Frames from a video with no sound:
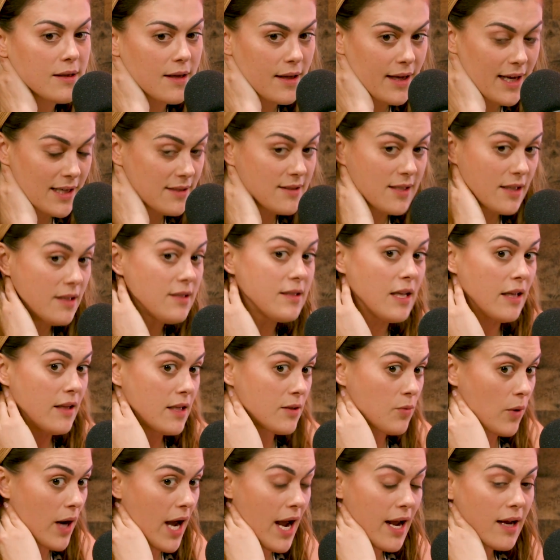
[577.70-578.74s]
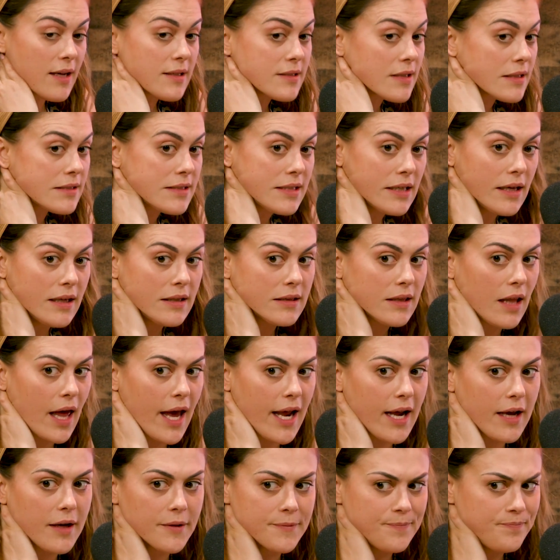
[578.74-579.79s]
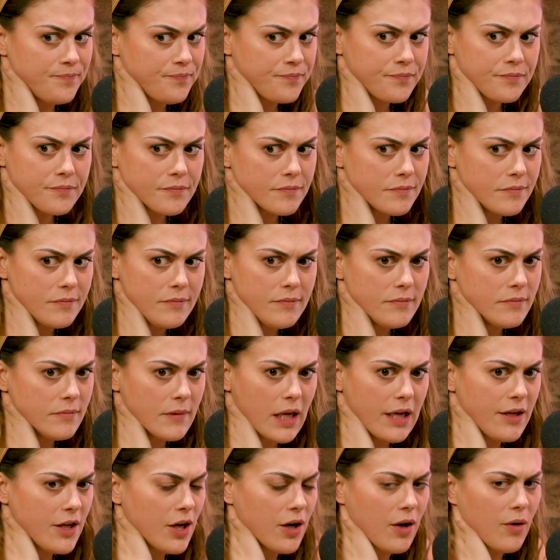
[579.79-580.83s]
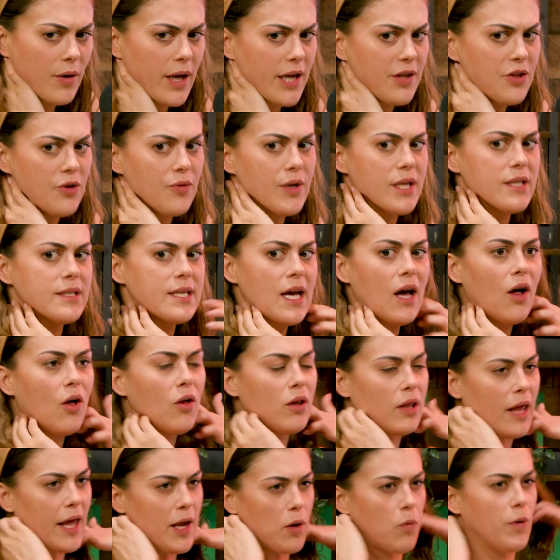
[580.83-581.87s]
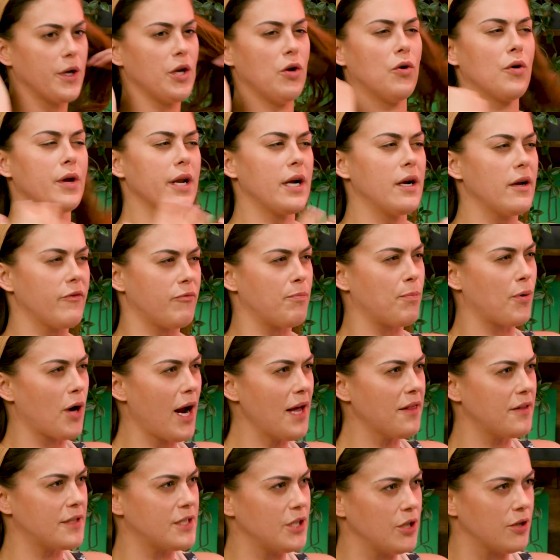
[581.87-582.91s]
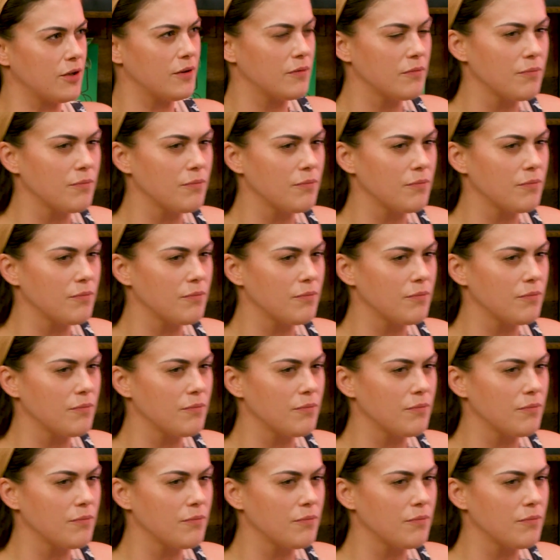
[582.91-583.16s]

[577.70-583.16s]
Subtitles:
exist in. That's what I exist in. Like, you know, and you can tell like when you don't get enough breath to your